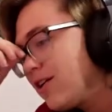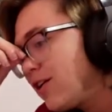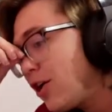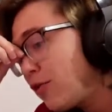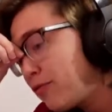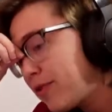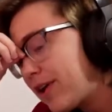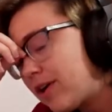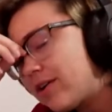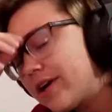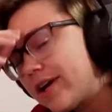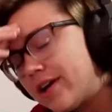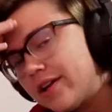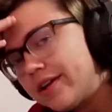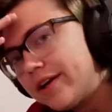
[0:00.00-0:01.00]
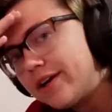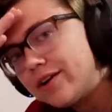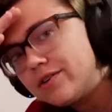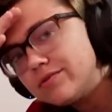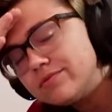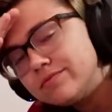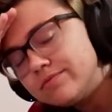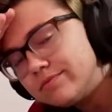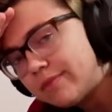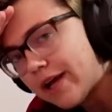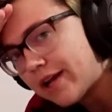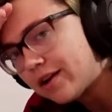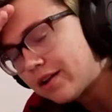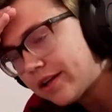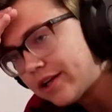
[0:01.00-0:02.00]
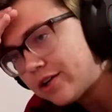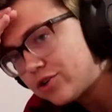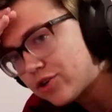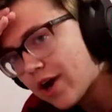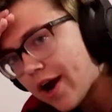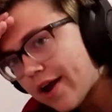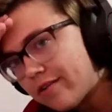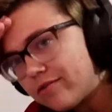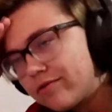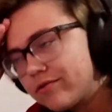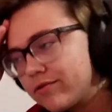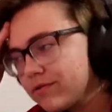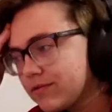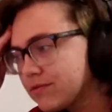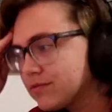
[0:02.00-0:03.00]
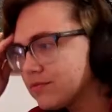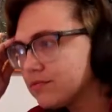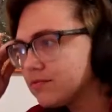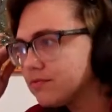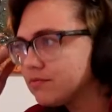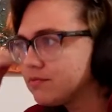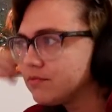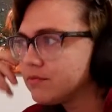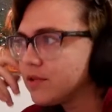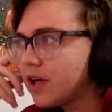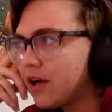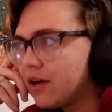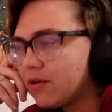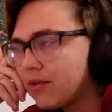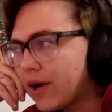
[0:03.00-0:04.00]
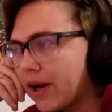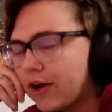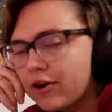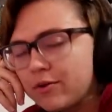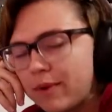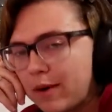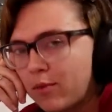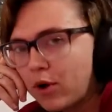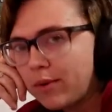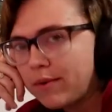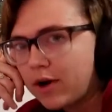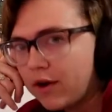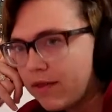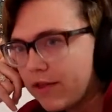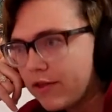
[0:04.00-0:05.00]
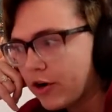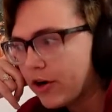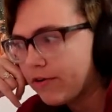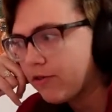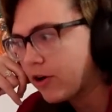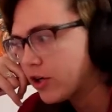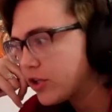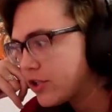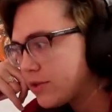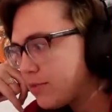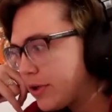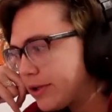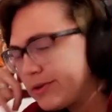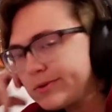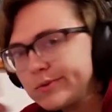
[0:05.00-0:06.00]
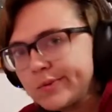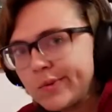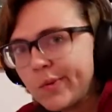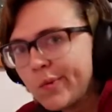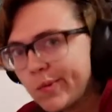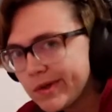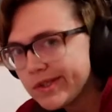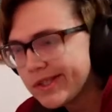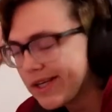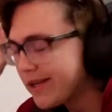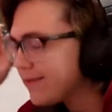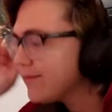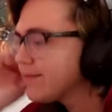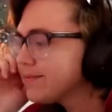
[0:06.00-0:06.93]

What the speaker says: Hopefully, I'll get cleared medically to drive when I go to my appointment on the 31st, but we'll see.